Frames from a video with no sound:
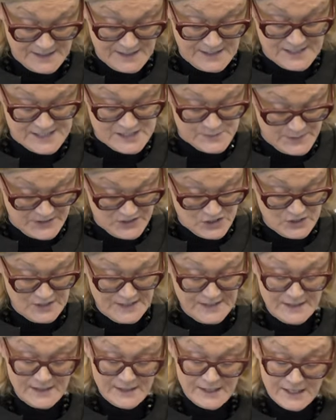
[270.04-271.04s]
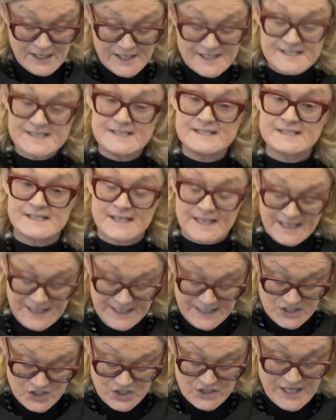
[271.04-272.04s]
especially licensing
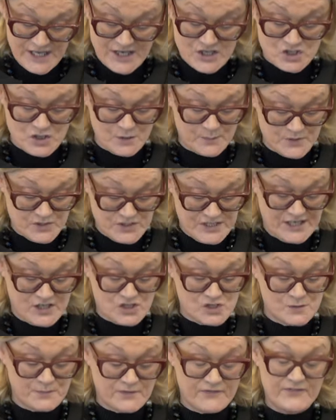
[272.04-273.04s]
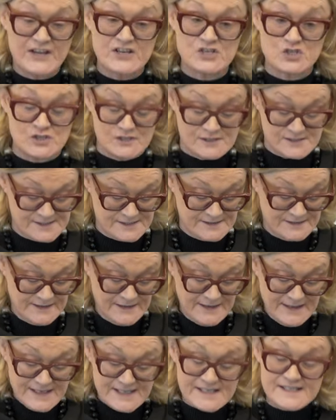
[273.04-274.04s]
international protection professionals
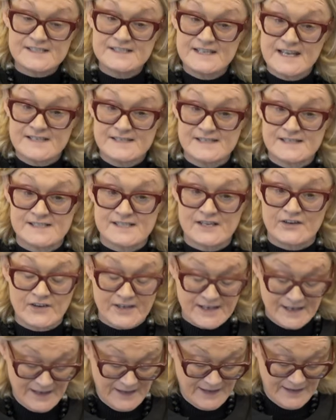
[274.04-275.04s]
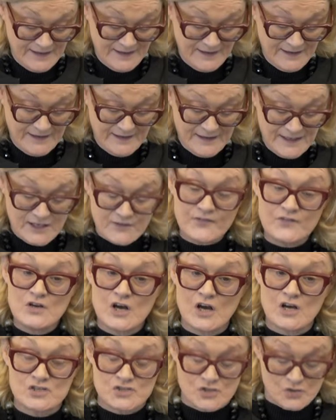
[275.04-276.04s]
is necessary, if
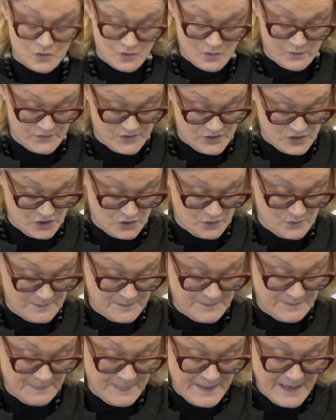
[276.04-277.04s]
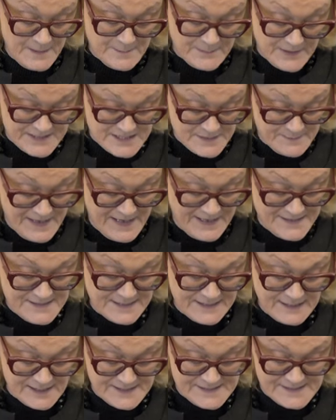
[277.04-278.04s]
not overdue. By
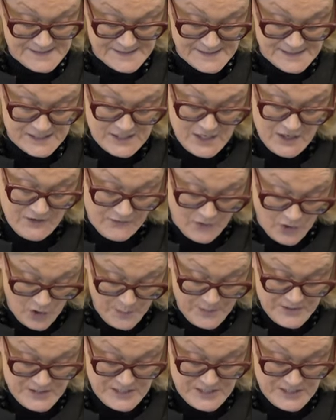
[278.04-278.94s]
demanding licences for